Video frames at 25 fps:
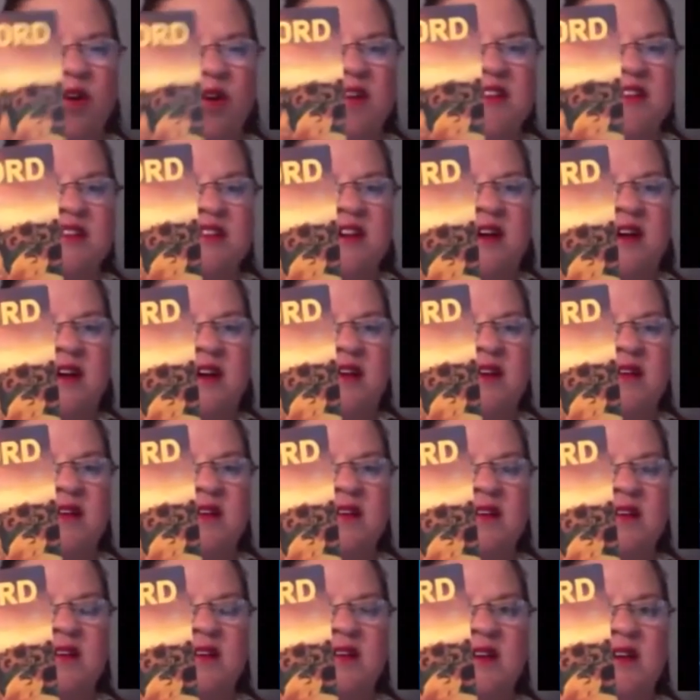It's our
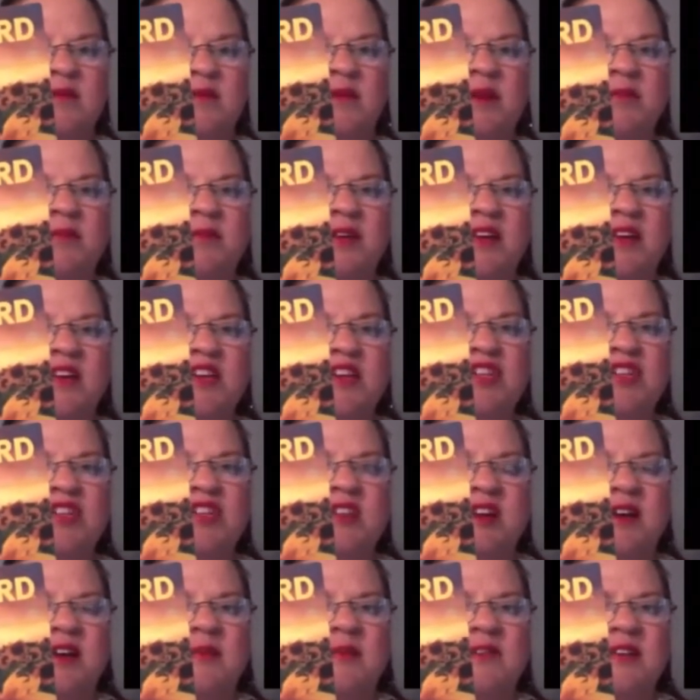publication
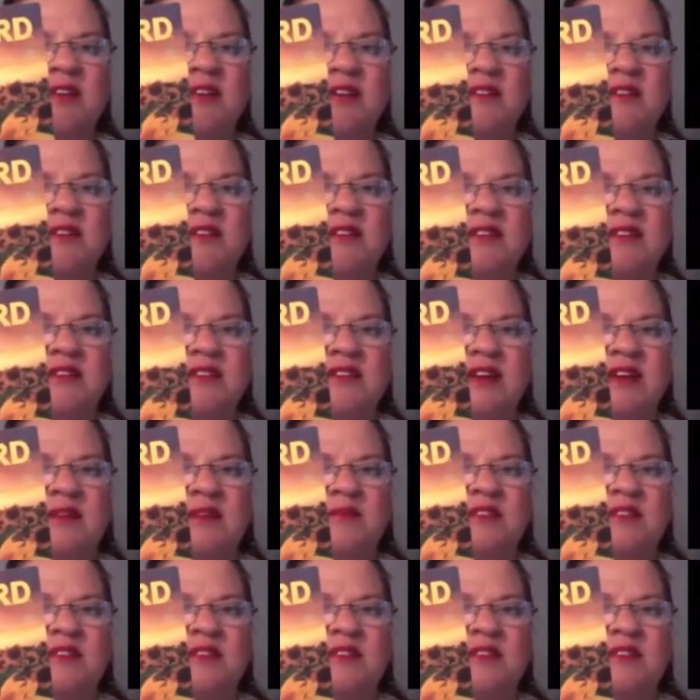that comes out 6 times a